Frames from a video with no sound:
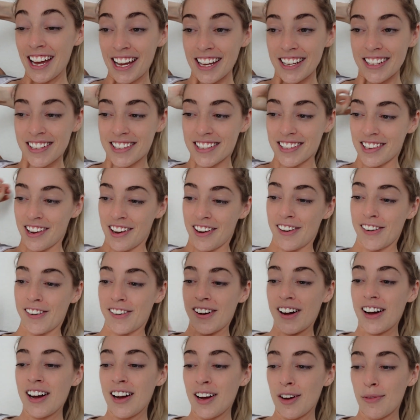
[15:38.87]

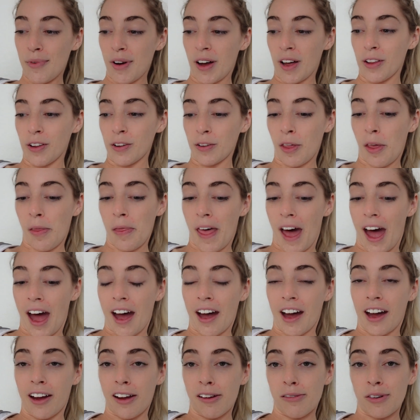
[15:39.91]
So, but other than
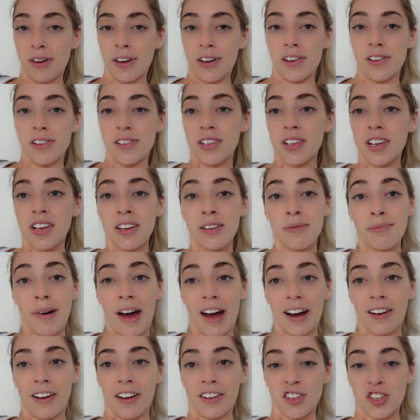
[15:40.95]
that, I was
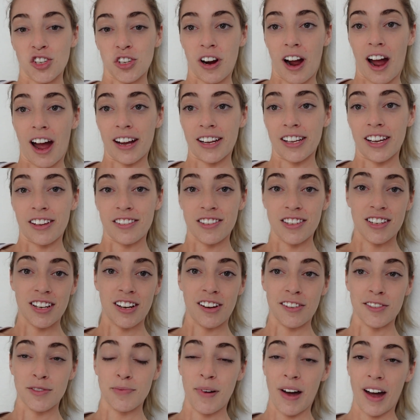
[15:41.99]
back on track. Yesterday
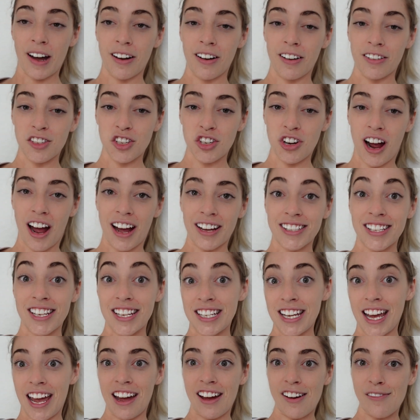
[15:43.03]
I was back on track.
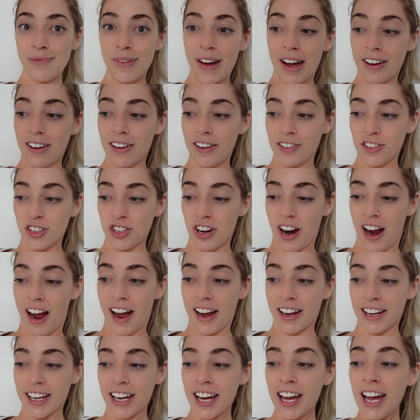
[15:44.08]
Today I'm back on
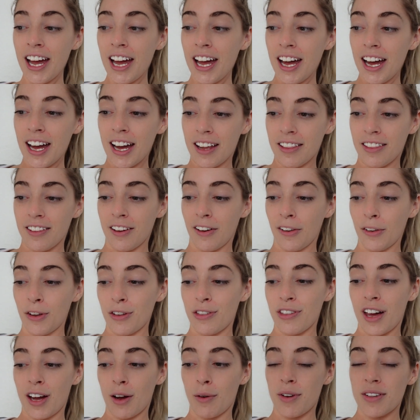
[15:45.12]
track. The only
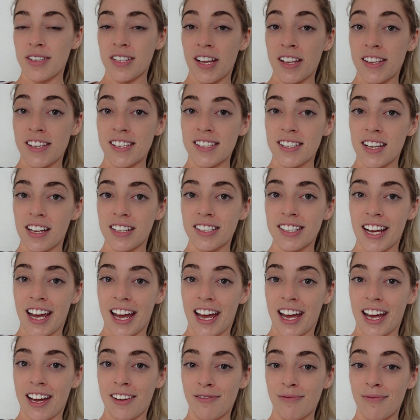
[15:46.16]
thing was on
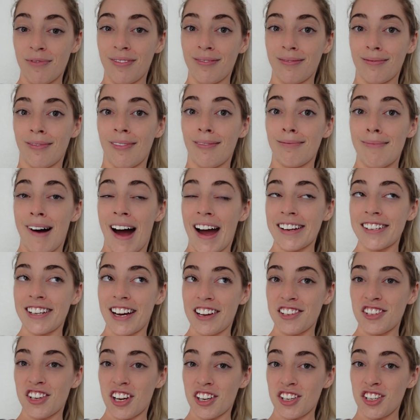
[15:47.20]
Sunday, my
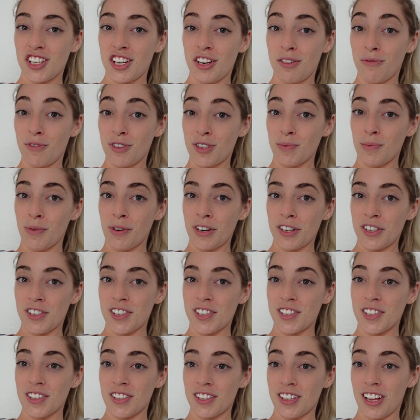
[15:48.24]
digestion was pretty
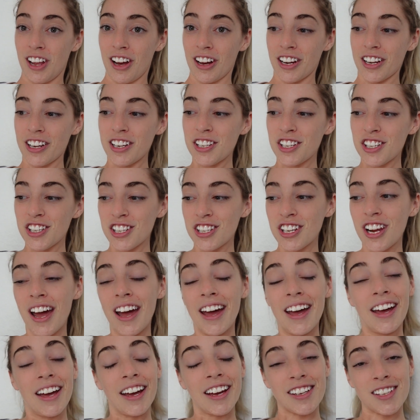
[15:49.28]
sluggish,
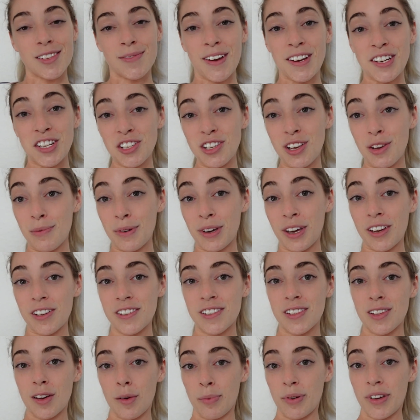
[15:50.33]
especially
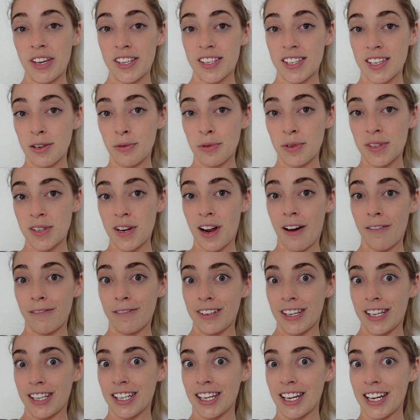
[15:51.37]
because the pizza was not
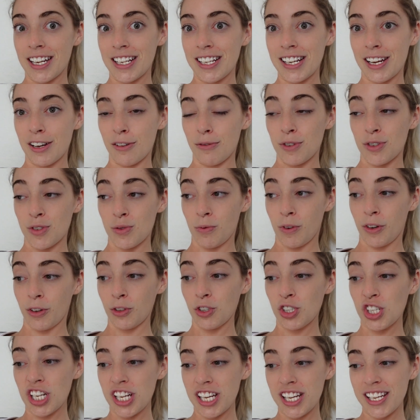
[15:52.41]
vegan, it was real
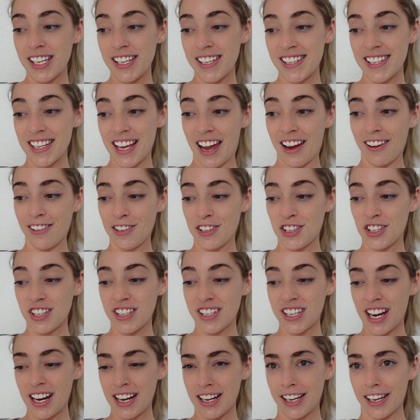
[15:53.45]
cheese. I was
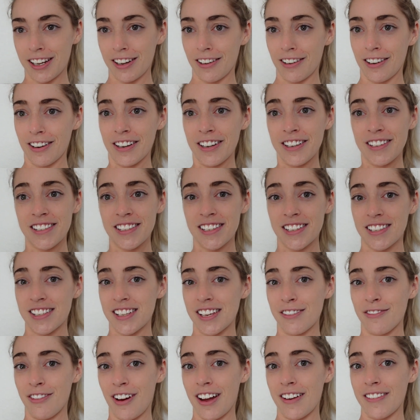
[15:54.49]
just kind of curious to
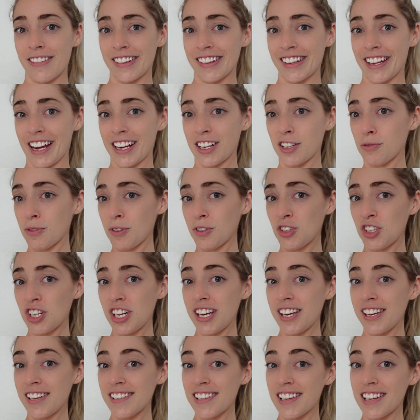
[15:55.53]
see if I even liked real
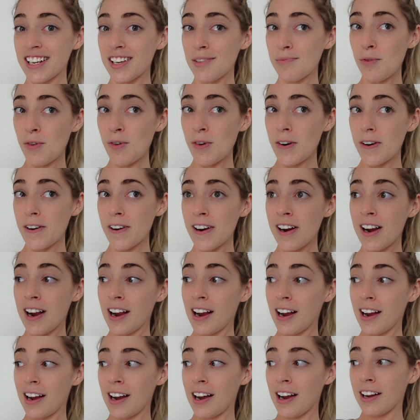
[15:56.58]
cheese anymore,
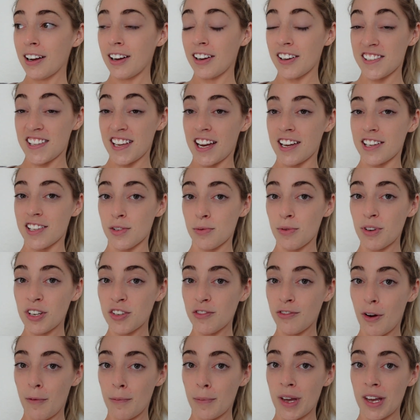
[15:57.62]
because I switched
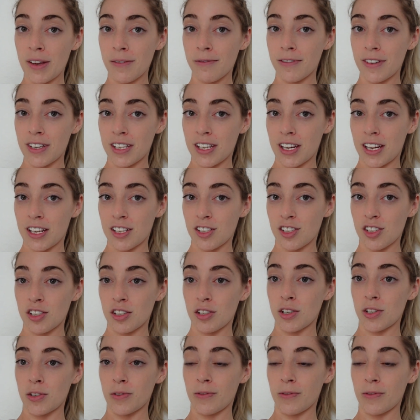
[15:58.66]
from being vegan to